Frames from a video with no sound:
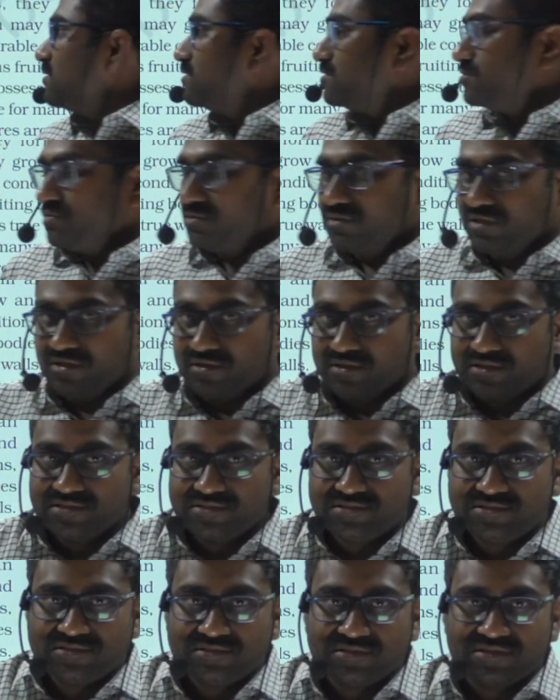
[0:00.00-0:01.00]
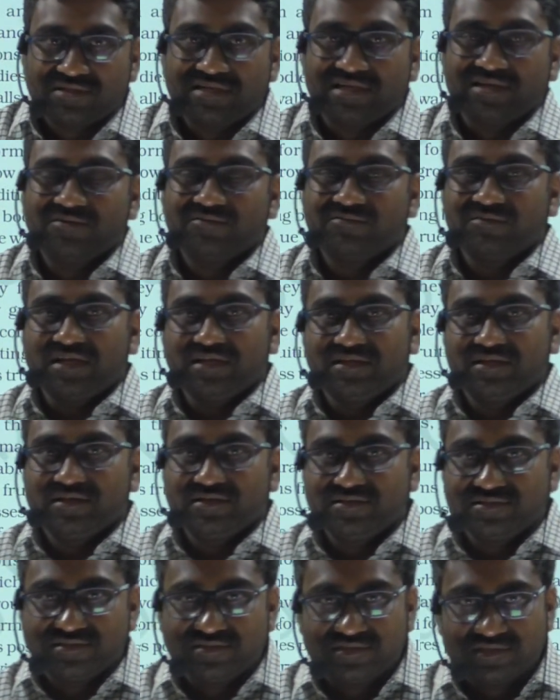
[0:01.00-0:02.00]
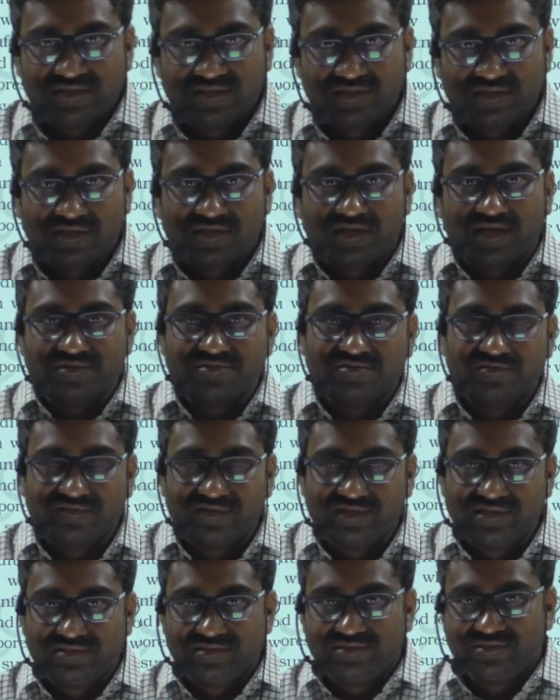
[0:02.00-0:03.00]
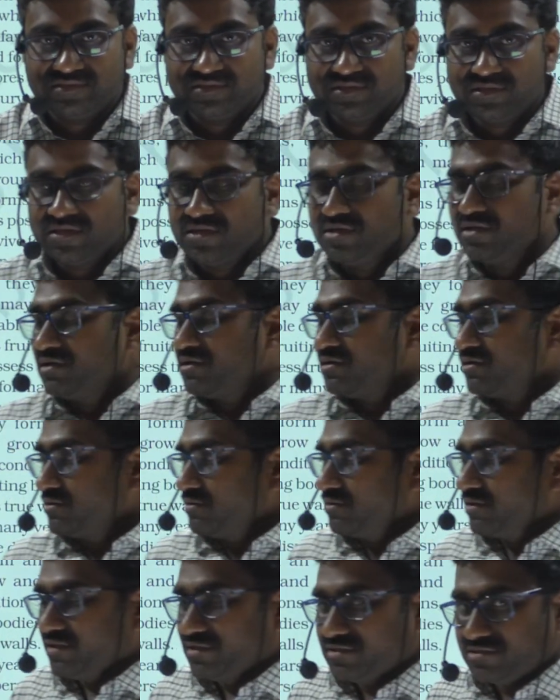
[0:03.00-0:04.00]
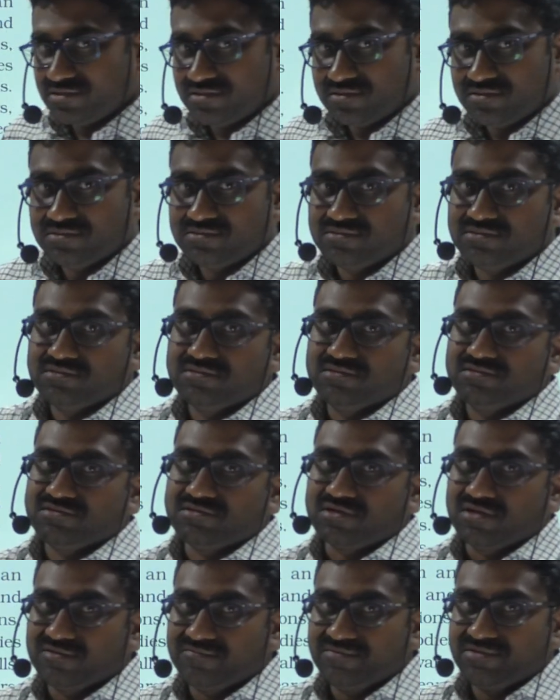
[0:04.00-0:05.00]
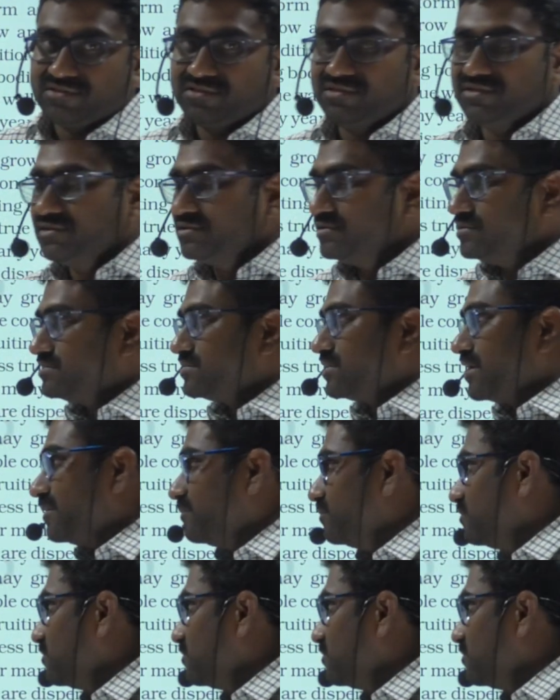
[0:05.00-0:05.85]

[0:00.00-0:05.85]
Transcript: euglenoids, dinoflagellates, chrysophytes. Now let us start with the slime